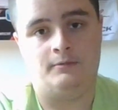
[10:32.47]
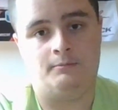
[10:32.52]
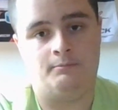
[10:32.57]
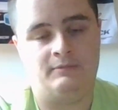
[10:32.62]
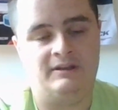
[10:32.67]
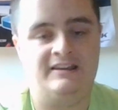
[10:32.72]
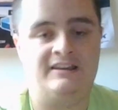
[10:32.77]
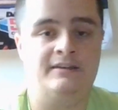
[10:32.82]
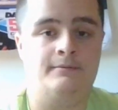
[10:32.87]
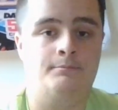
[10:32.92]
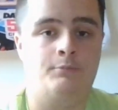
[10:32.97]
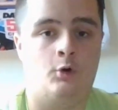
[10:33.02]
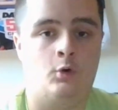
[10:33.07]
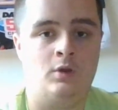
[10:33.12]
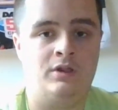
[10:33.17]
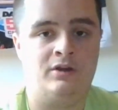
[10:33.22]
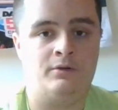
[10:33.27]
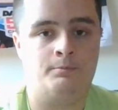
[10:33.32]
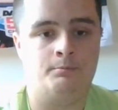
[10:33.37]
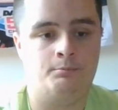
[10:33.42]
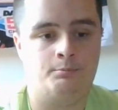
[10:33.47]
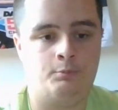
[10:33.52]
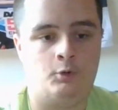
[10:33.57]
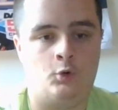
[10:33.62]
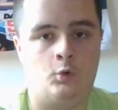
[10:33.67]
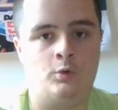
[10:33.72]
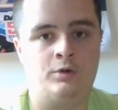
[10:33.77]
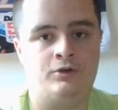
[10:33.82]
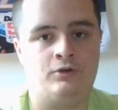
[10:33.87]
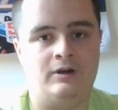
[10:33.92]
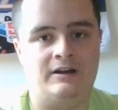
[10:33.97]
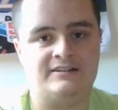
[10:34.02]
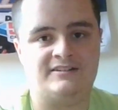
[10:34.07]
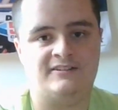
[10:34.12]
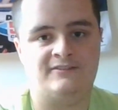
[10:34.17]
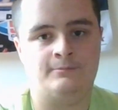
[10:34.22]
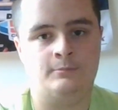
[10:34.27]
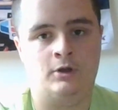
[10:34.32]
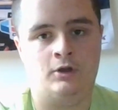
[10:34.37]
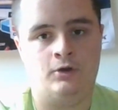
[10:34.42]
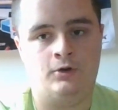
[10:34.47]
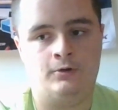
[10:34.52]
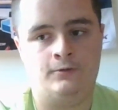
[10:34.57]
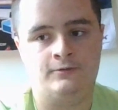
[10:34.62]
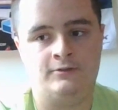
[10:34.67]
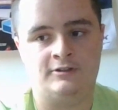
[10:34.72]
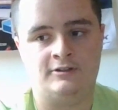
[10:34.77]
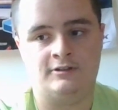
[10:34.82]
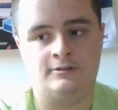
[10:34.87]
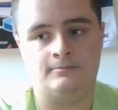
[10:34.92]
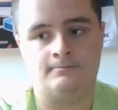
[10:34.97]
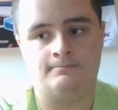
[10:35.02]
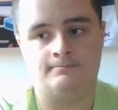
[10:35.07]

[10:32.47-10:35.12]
making bold aggressive moves,